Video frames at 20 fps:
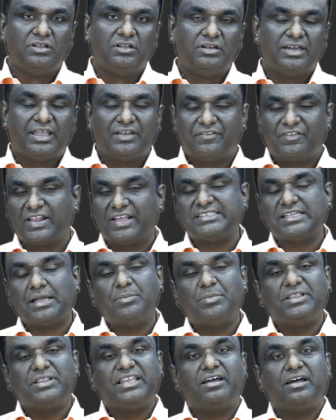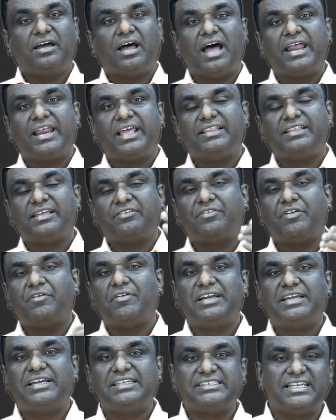Like for example, the array that we were
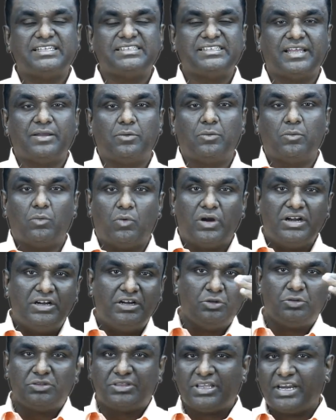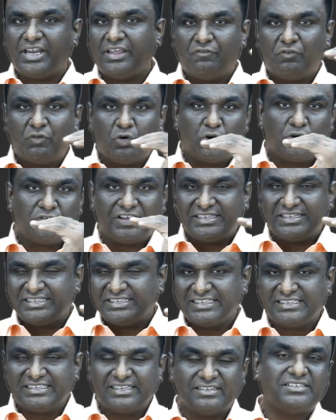discussing 1, 2, 3, 4, 5,
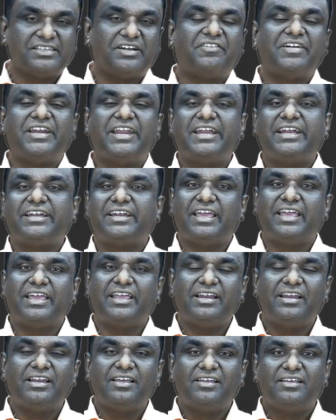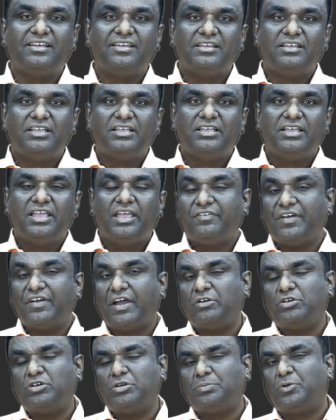6 and 7, 8, 9. If I
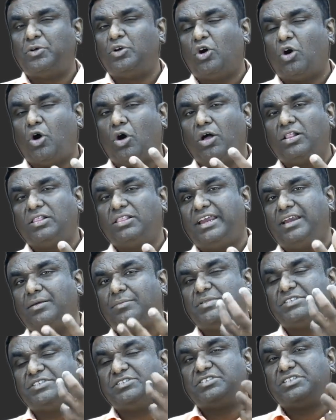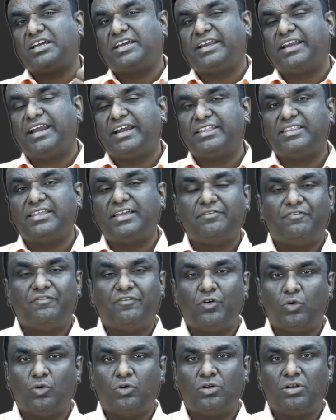have to pull all the elements which are greater than
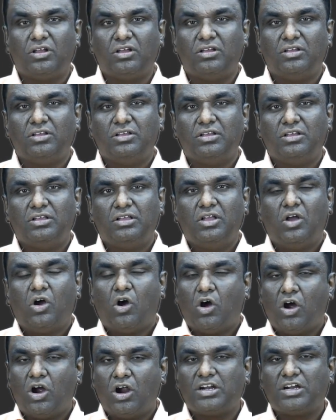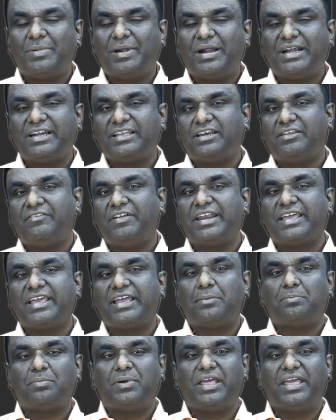4, automatically when I
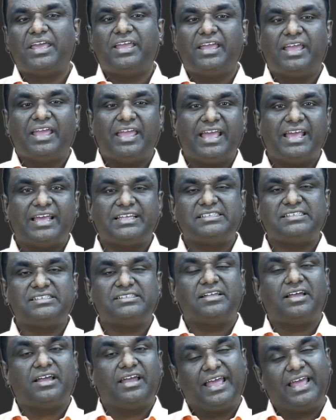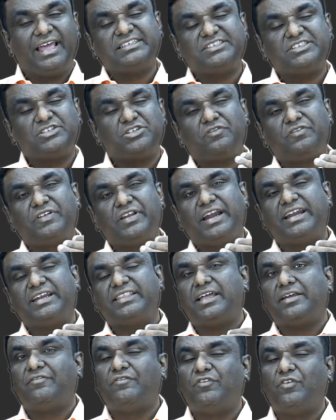apply x of greater
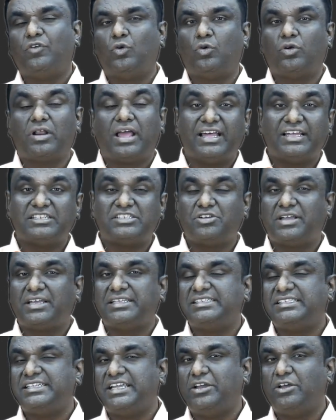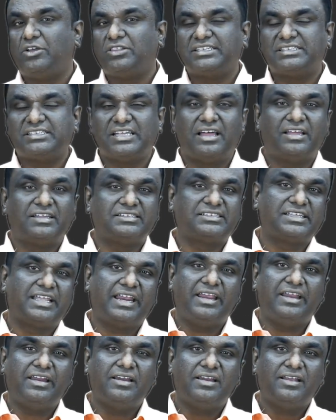than 4, as you can see on the
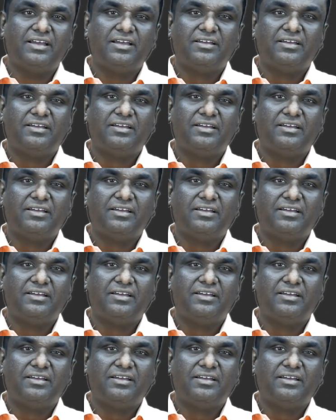screen,